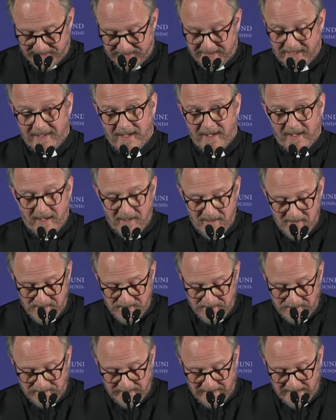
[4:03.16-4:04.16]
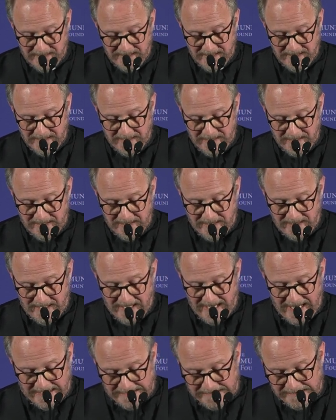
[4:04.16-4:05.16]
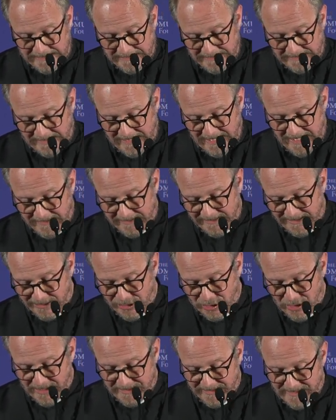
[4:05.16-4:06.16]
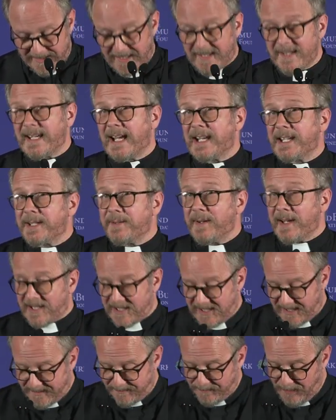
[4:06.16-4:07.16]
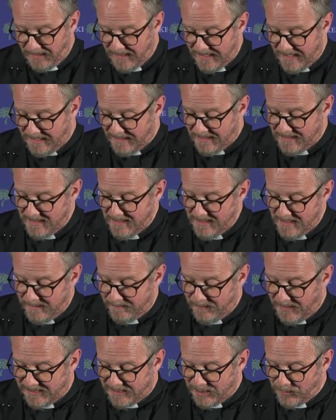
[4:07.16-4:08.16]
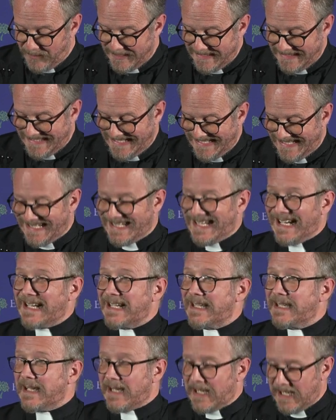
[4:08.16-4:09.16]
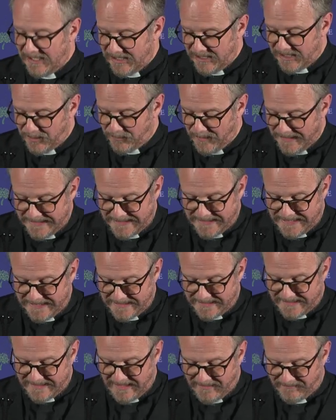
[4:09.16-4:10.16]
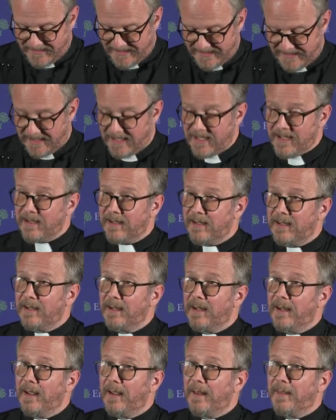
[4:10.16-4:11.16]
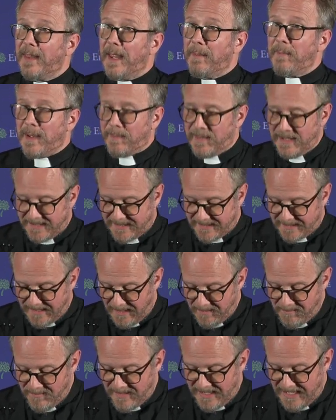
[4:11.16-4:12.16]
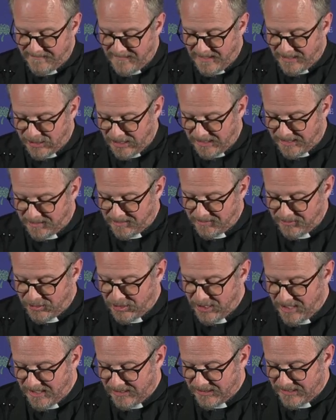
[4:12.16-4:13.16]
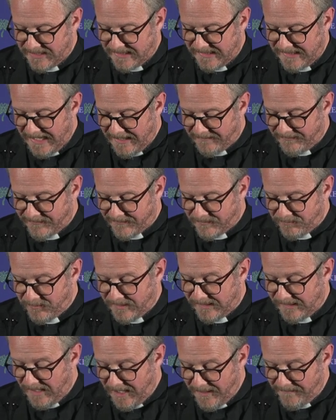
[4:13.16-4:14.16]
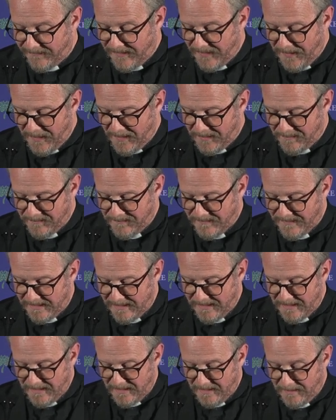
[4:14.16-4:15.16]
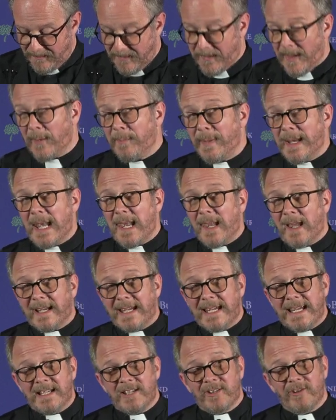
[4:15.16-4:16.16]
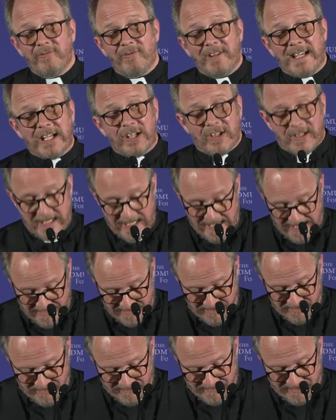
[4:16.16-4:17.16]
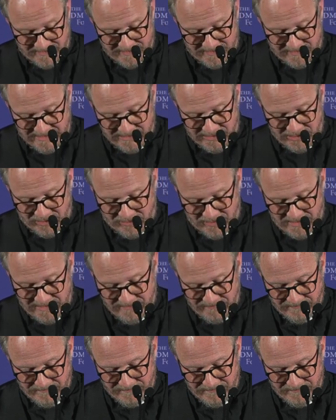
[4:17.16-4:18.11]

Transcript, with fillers: so? Anglican and Catholic churches are set to expire by 2060 and 2070. There may be some evangelical churches left with life in them, but they'll be lucky to reach the end of the century